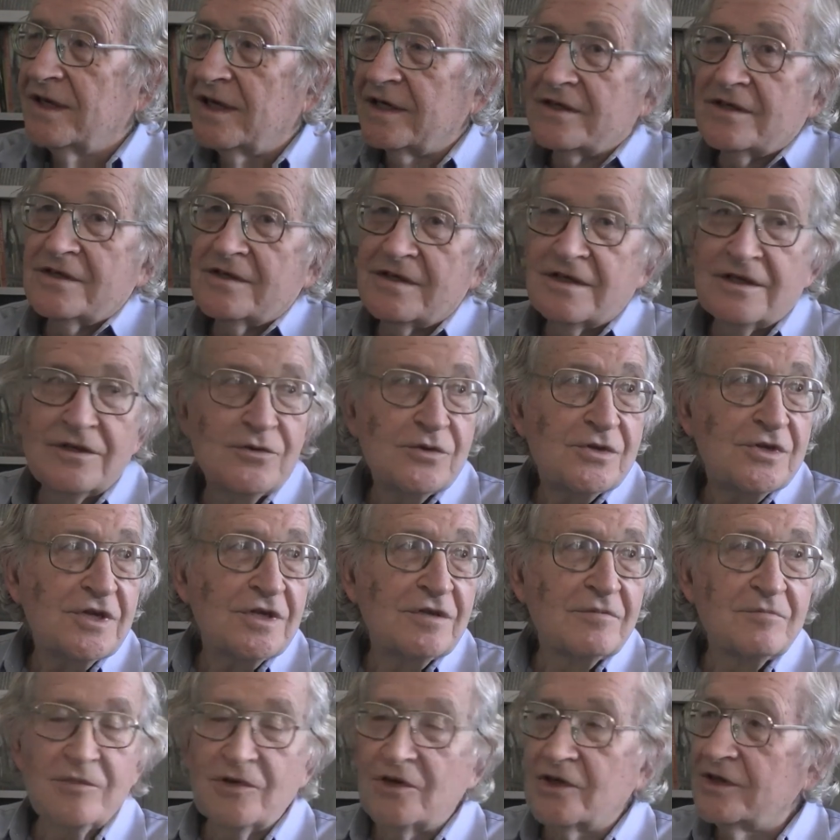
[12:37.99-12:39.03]
Actually, there's an
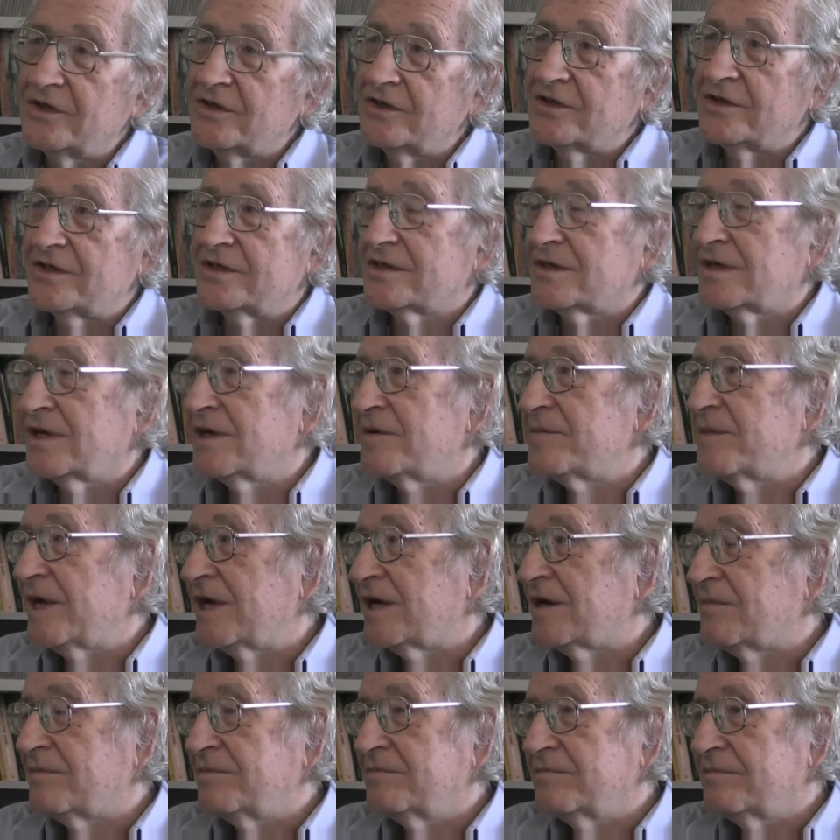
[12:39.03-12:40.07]
interesting book that just came
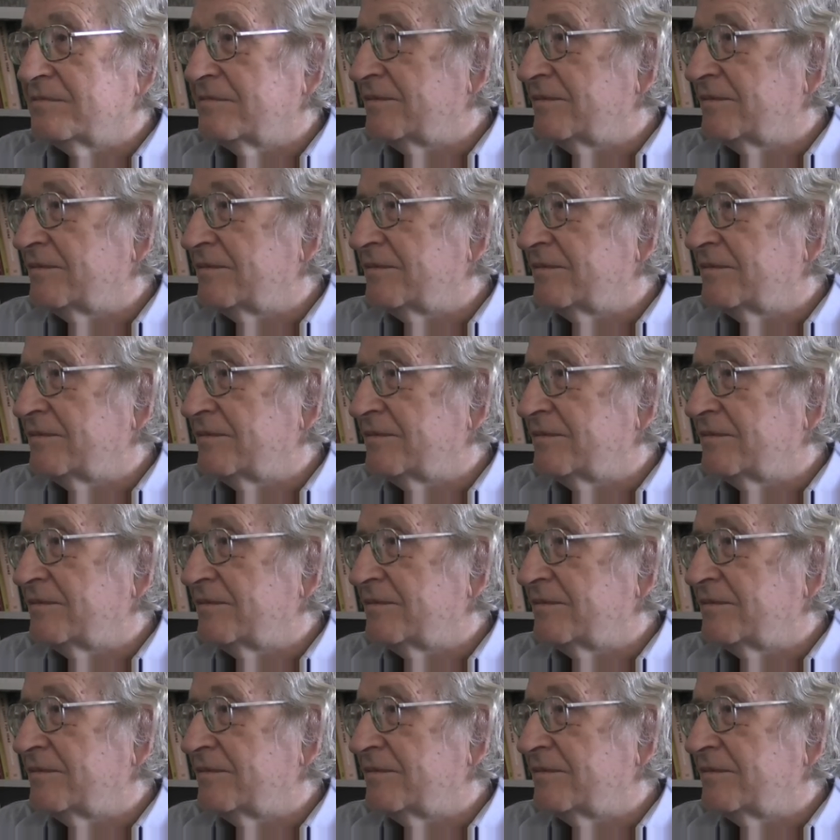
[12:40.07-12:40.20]
out